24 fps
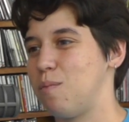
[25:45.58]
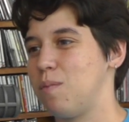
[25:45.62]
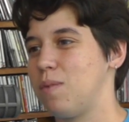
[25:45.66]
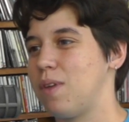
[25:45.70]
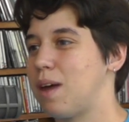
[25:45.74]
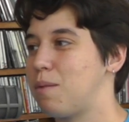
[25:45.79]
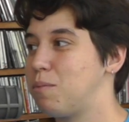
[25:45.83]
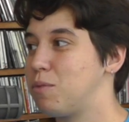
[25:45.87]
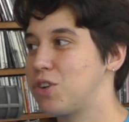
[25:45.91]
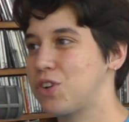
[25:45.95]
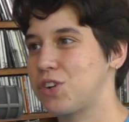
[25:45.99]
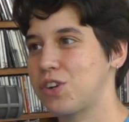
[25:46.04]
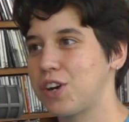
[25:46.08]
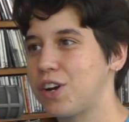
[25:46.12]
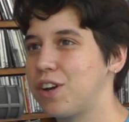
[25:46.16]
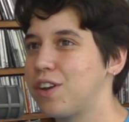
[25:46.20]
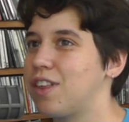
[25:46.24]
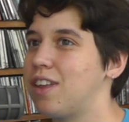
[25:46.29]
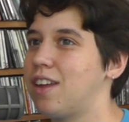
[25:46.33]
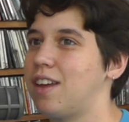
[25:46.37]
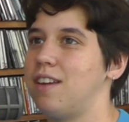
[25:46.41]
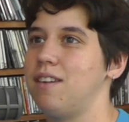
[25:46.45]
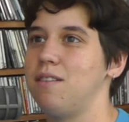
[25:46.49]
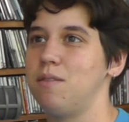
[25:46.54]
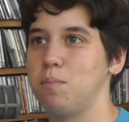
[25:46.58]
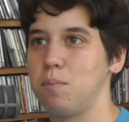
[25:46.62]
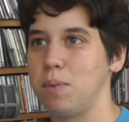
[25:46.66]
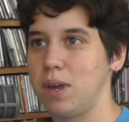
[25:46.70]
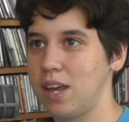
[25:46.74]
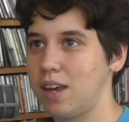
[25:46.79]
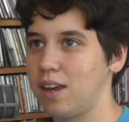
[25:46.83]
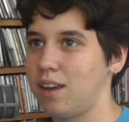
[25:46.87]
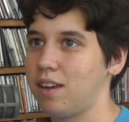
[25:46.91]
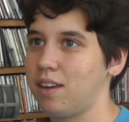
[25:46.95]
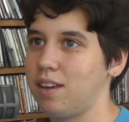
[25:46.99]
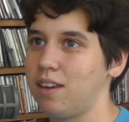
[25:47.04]
I'm sure that
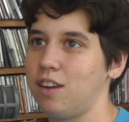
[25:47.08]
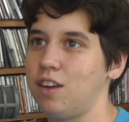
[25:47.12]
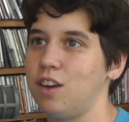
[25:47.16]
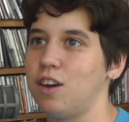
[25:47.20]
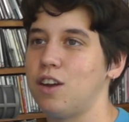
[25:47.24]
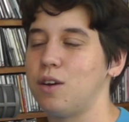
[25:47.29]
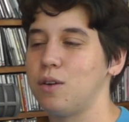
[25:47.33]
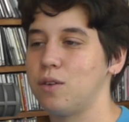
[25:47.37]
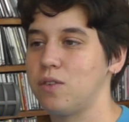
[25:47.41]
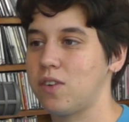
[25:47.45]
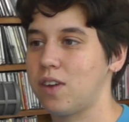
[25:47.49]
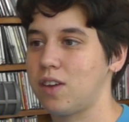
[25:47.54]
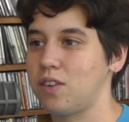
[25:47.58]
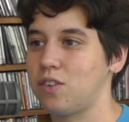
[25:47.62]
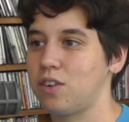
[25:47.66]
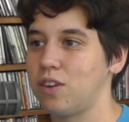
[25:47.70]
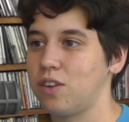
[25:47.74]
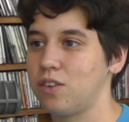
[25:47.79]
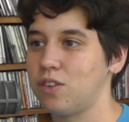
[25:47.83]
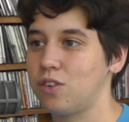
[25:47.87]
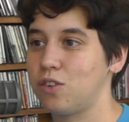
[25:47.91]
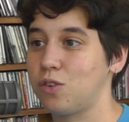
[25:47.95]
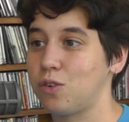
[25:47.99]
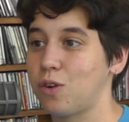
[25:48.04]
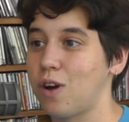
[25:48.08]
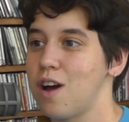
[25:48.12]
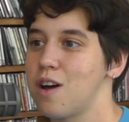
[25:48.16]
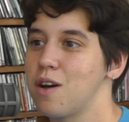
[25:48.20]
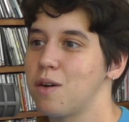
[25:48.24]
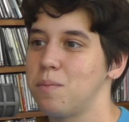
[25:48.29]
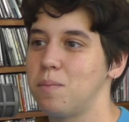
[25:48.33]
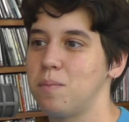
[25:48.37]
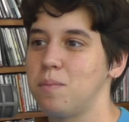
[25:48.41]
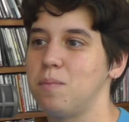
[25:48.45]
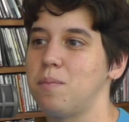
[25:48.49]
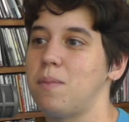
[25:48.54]
being, such a strong
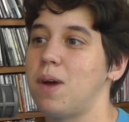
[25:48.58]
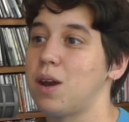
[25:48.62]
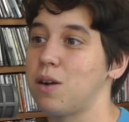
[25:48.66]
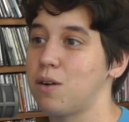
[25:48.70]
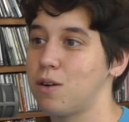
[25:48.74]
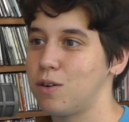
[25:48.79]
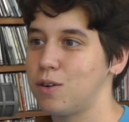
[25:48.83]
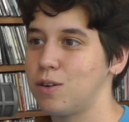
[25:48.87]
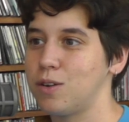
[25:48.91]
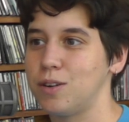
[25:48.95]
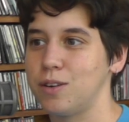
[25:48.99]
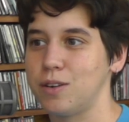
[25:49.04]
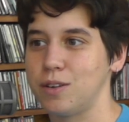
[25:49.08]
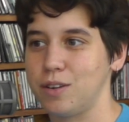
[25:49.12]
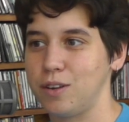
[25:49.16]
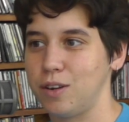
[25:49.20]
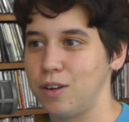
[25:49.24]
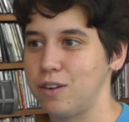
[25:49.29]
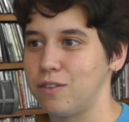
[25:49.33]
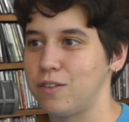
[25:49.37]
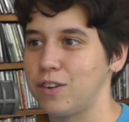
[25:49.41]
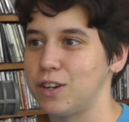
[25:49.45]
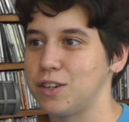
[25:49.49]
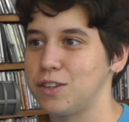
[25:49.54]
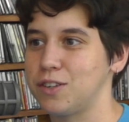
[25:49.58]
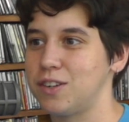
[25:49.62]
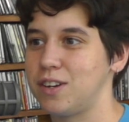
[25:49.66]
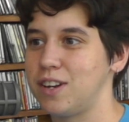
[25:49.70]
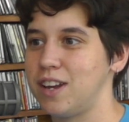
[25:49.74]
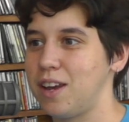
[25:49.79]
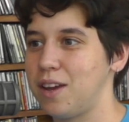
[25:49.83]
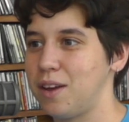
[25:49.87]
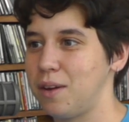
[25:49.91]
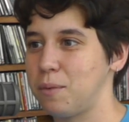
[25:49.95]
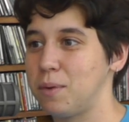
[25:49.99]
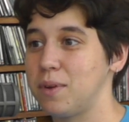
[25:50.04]
medical
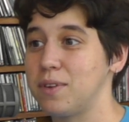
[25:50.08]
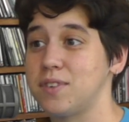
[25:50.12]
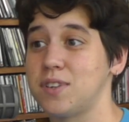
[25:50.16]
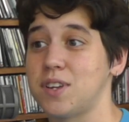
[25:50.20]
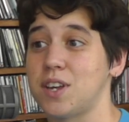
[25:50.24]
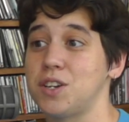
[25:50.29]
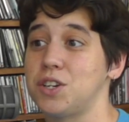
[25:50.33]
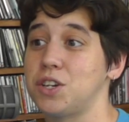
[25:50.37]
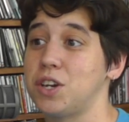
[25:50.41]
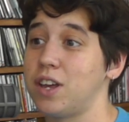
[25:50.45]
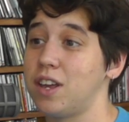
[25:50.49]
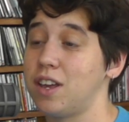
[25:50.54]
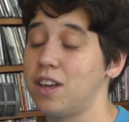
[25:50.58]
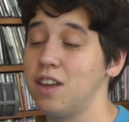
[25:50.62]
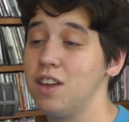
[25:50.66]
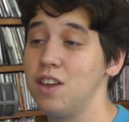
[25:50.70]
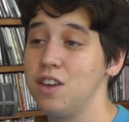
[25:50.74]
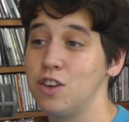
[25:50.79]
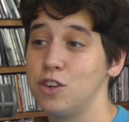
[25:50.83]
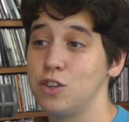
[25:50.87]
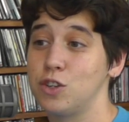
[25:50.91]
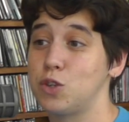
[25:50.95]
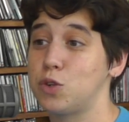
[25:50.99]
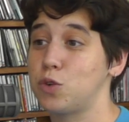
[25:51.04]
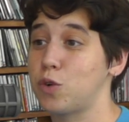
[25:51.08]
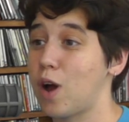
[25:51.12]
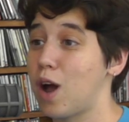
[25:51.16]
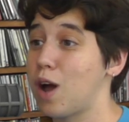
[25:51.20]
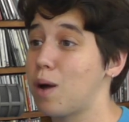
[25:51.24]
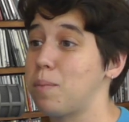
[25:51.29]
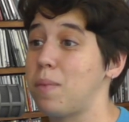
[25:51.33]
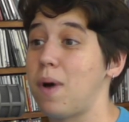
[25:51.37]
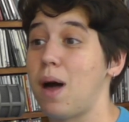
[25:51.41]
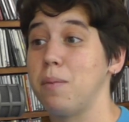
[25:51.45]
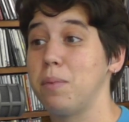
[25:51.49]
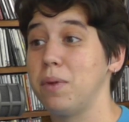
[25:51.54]
university with such a
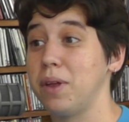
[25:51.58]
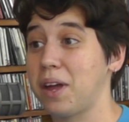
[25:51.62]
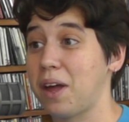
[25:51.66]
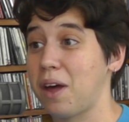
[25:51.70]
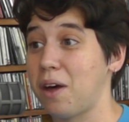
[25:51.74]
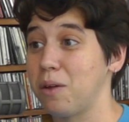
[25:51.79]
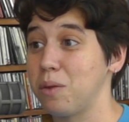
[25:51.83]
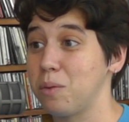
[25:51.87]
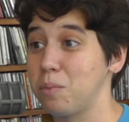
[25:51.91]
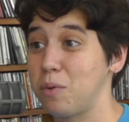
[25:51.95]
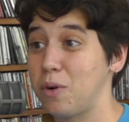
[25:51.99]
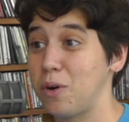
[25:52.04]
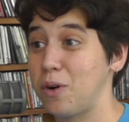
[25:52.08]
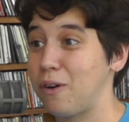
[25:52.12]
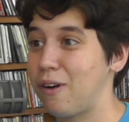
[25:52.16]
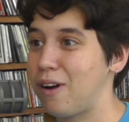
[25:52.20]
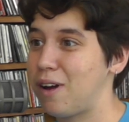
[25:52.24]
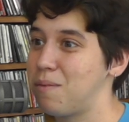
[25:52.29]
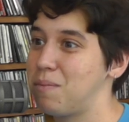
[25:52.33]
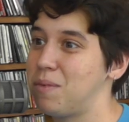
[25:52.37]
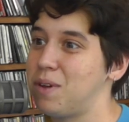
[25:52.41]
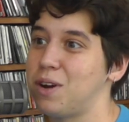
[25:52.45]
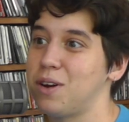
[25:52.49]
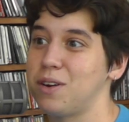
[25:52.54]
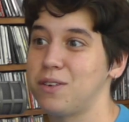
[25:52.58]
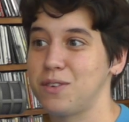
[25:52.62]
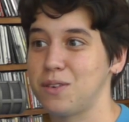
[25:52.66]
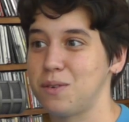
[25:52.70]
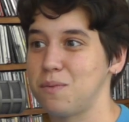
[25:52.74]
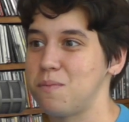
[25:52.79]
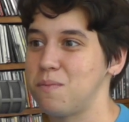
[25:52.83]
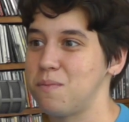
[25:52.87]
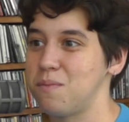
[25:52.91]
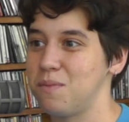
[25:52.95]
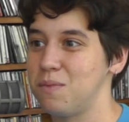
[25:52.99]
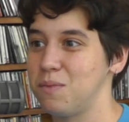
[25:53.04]
strong public health program, there are some
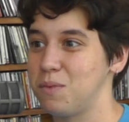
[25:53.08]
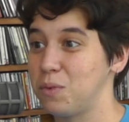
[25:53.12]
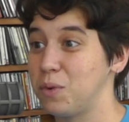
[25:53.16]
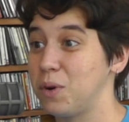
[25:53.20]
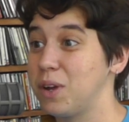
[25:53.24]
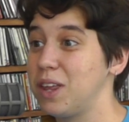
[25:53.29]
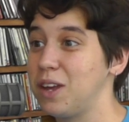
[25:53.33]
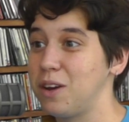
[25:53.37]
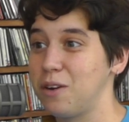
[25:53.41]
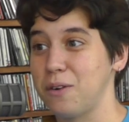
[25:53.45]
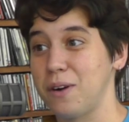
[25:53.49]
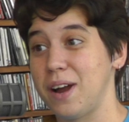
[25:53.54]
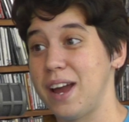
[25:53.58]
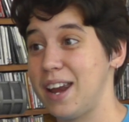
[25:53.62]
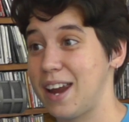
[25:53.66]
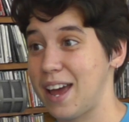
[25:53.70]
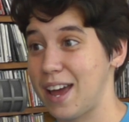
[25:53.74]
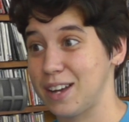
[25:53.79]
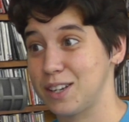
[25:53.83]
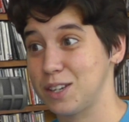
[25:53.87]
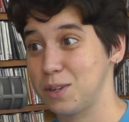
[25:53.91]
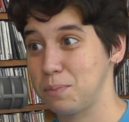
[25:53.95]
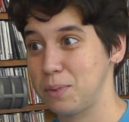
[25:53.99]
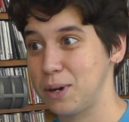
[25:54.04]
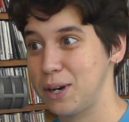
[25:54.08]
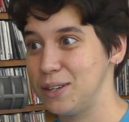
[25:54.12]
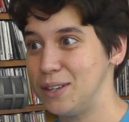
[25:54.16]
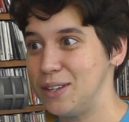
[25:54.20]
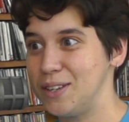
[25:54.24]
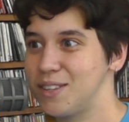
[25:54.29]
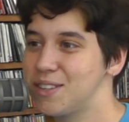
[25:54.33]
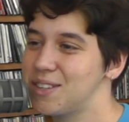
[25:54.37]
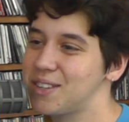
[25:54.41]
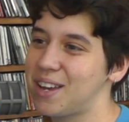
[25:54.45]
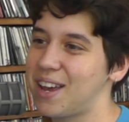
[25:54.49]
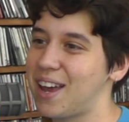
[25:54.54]
really great
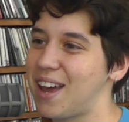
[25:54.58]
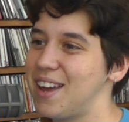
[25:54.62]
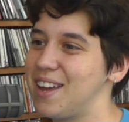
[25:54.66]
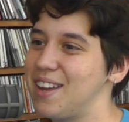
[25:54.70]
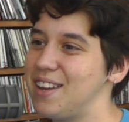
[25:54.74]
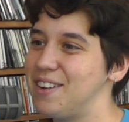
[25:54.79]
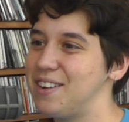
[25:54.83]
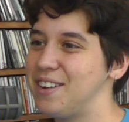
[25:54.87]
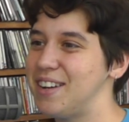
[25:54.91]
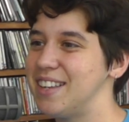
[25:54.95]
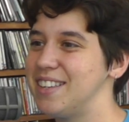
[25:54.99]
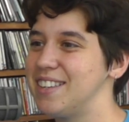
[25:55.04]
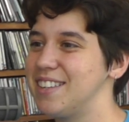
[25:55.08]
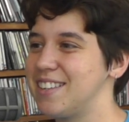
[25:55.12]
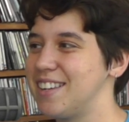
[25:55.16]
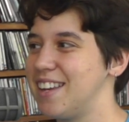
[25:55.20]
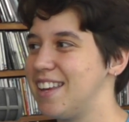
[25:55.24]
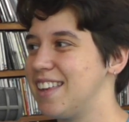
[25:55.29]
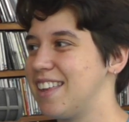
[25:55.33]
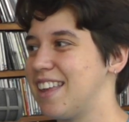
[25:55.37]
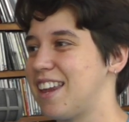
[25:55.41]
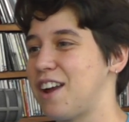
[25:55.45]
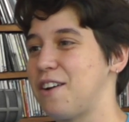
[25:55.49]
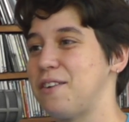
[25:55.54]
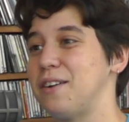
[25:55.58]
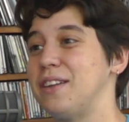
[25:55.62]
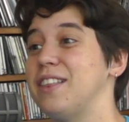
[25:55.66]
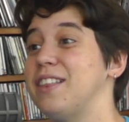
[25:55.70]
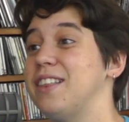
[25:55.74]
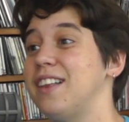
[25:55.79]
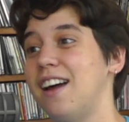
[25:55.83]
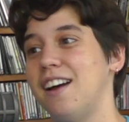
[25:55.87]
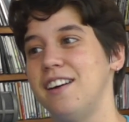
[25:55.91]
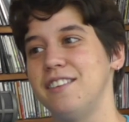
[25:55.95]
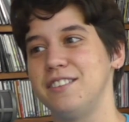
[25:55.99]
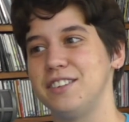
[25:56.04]
experts at UNC that I would
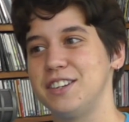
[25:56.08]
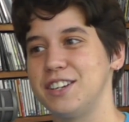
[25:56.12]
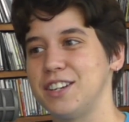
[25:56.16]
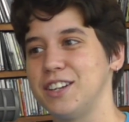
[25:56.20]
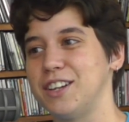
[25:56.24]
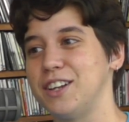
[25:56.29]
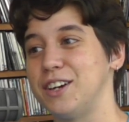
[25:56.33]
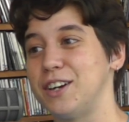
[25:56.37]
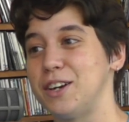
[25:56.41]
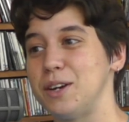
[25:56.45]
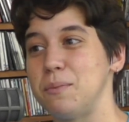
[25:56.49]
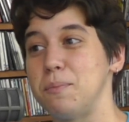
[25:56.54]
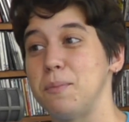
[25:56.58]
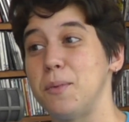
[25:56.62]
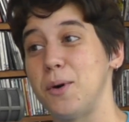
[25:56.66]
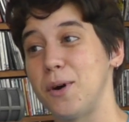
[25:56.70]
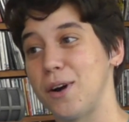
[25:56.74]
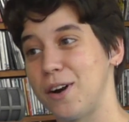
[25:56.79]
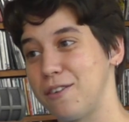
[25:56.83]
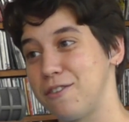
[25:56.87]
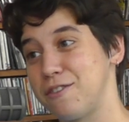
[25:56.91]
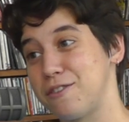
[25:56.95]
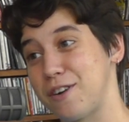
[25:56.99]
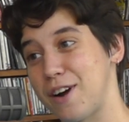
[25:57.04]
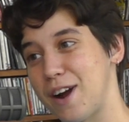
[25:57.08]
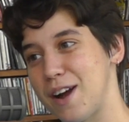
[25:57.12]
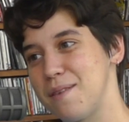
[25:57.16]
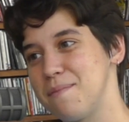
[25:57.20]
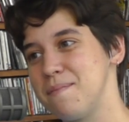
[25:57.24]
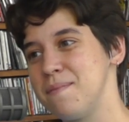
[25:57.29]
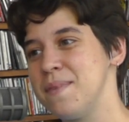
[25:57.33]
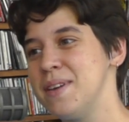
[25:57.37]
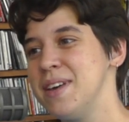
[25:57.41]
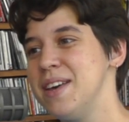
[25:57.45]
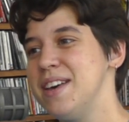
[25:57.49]
love to learn more from